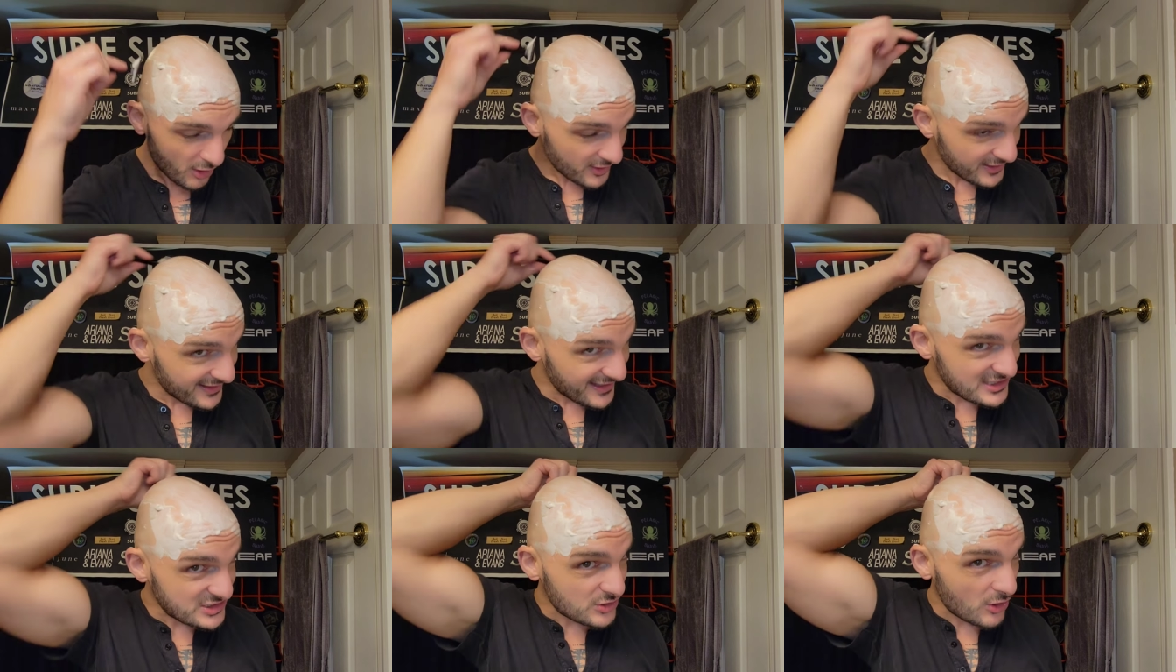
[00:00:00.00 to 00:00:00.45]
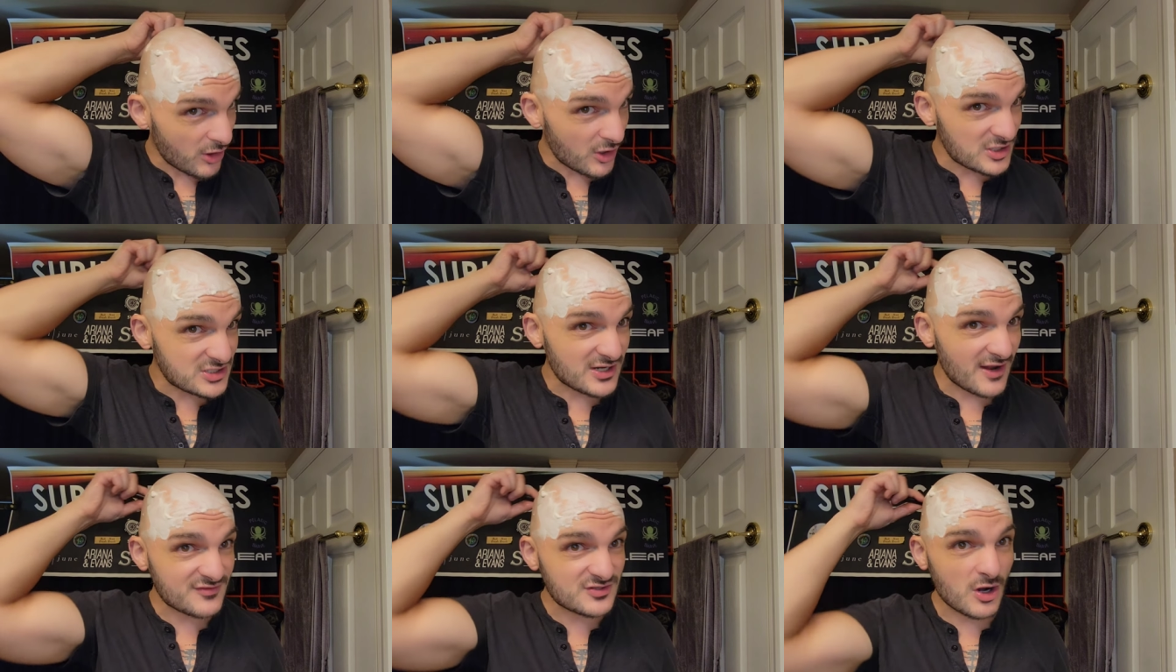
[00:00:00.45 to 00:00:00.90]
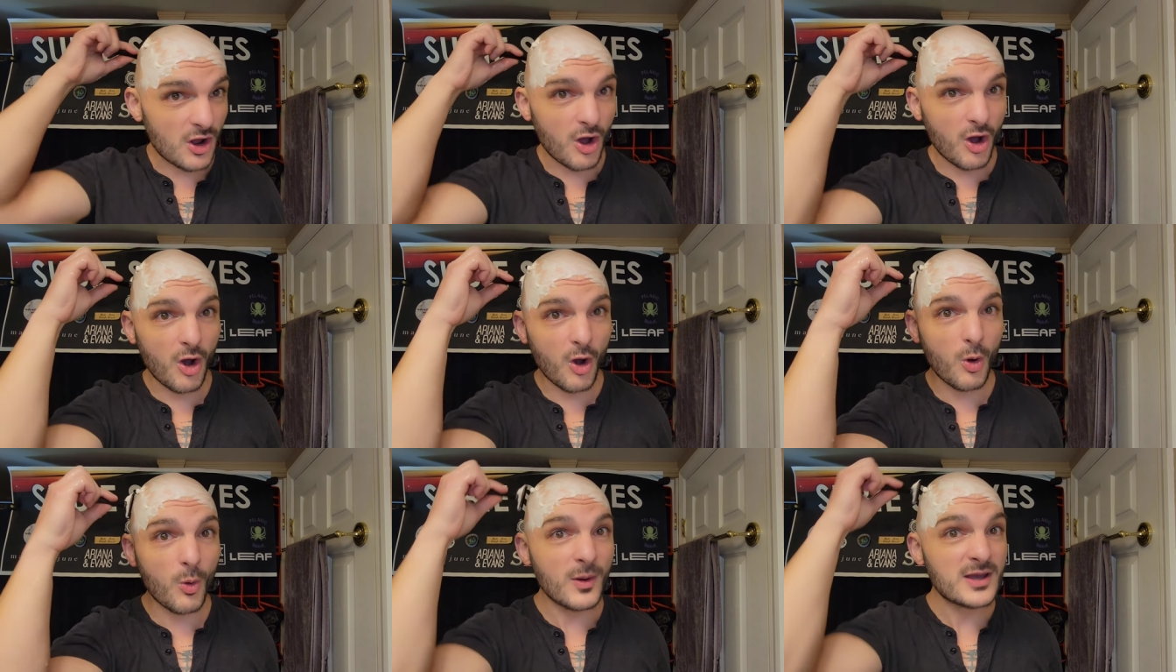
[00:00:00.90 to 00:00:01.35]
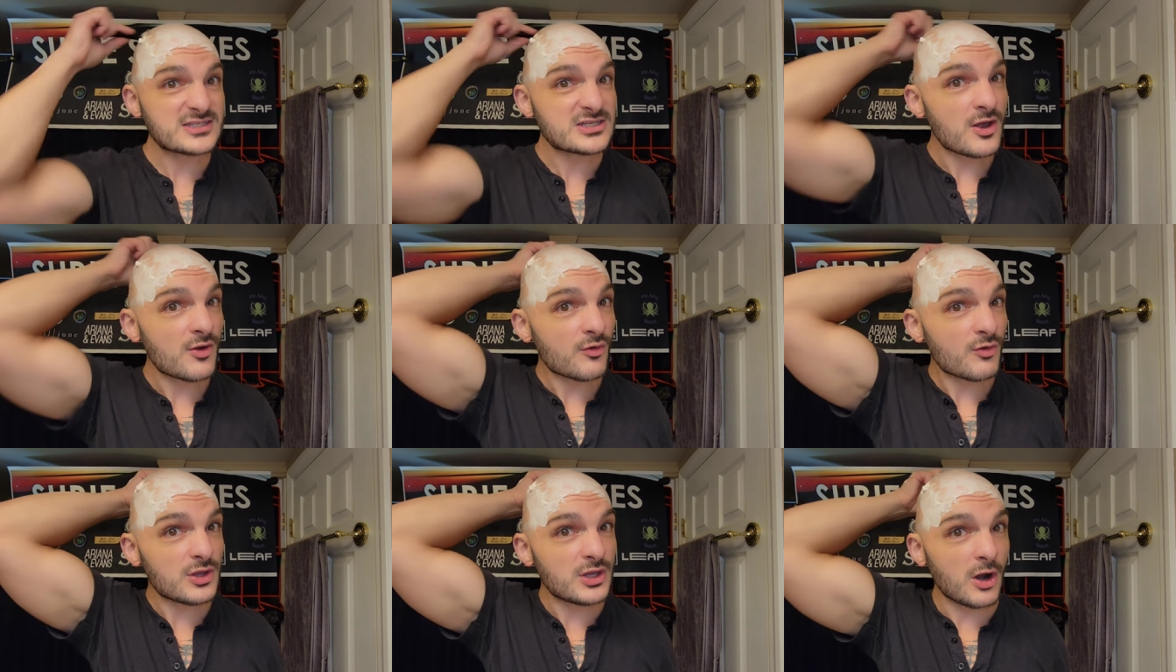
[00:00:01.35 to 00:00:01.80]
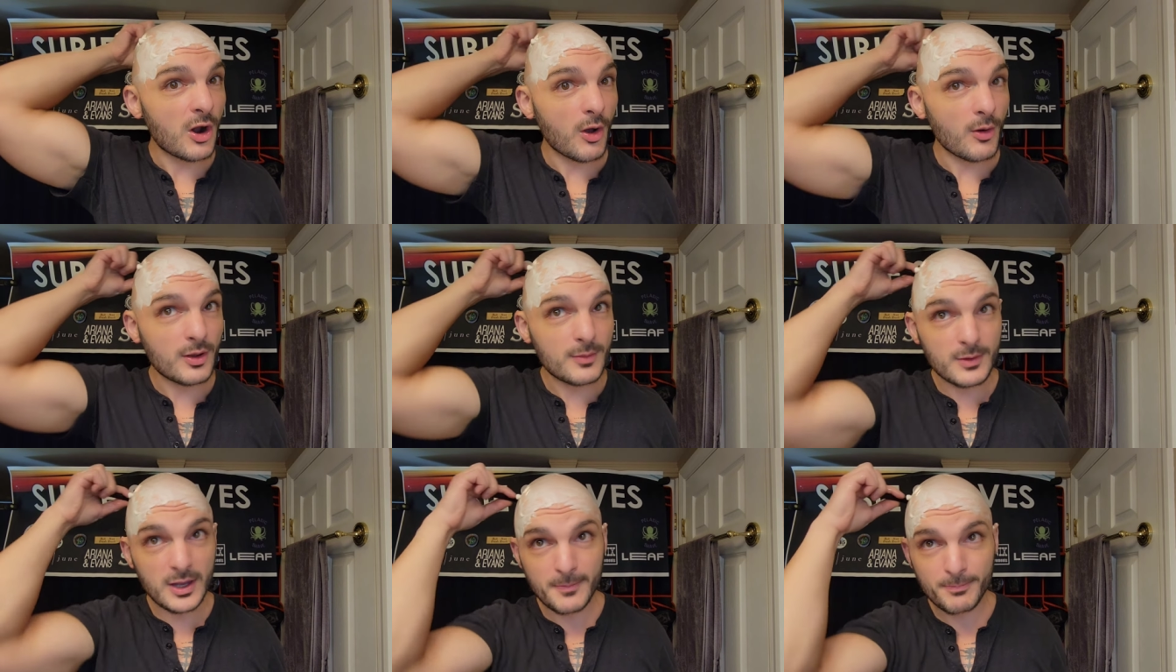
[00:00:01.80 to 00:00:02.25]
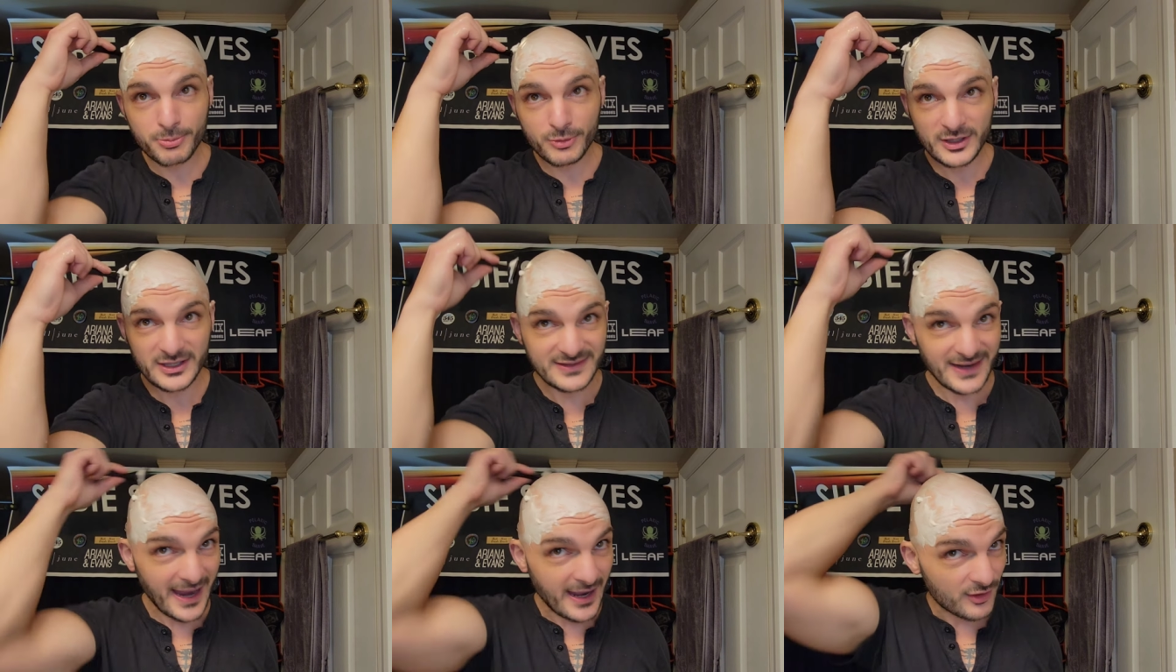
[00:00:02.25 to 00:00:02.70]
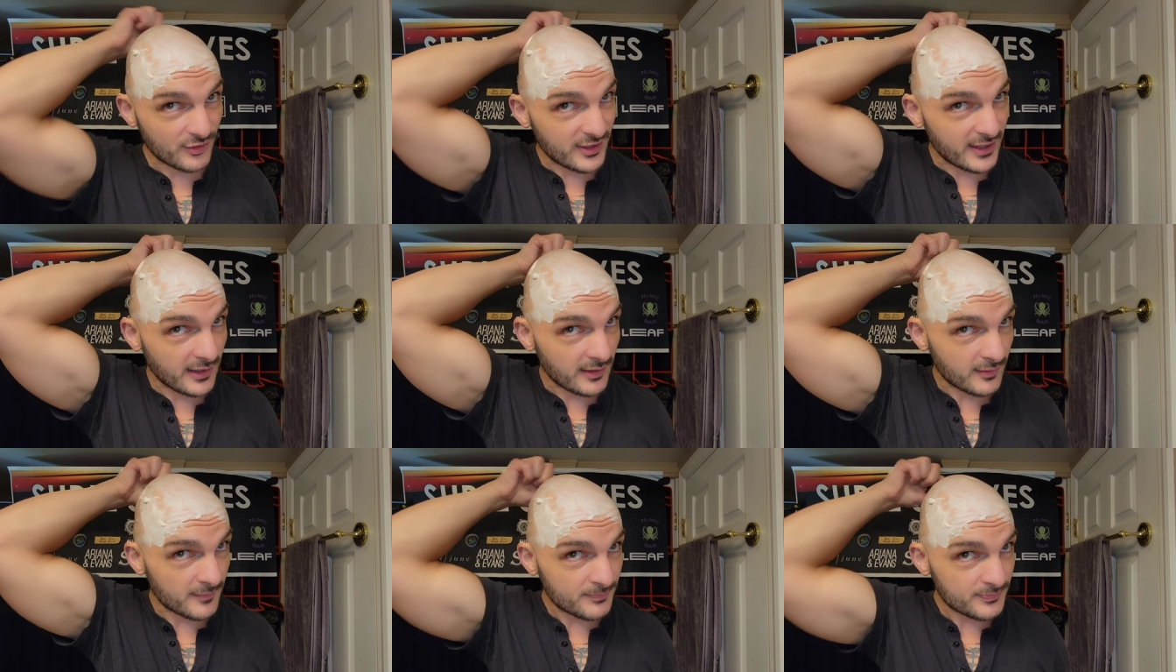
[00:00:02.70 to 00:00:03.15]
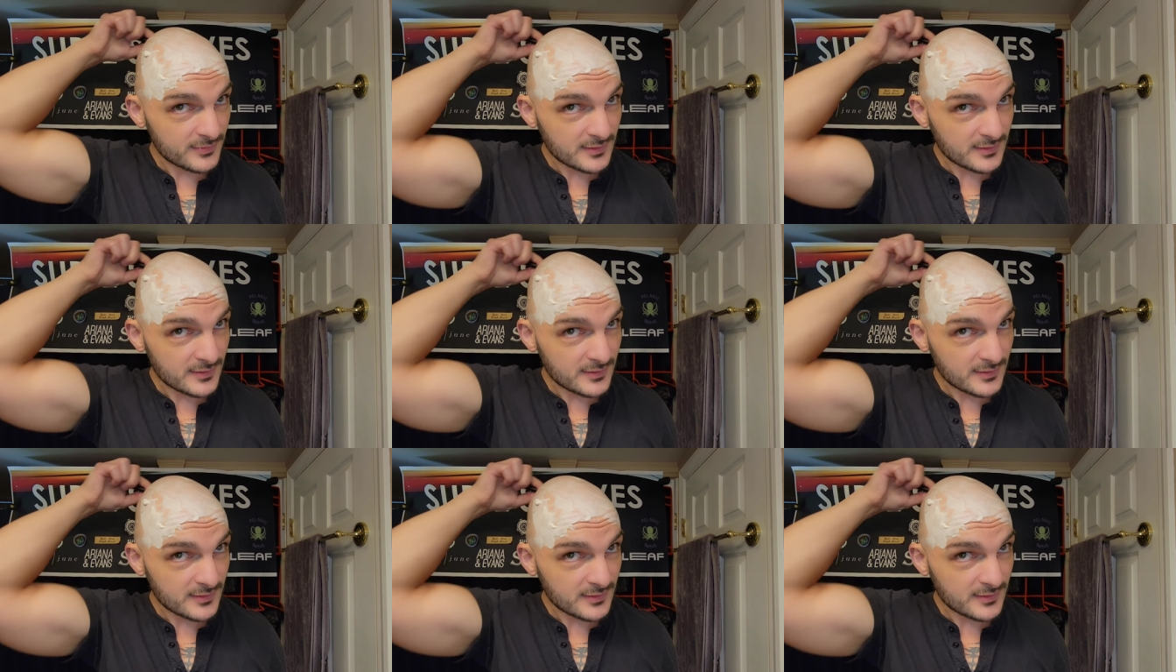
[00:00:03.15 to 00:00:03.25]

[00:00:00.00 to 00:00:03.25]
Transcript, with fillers: Kickstarter stuff's not always you know completely dialed in.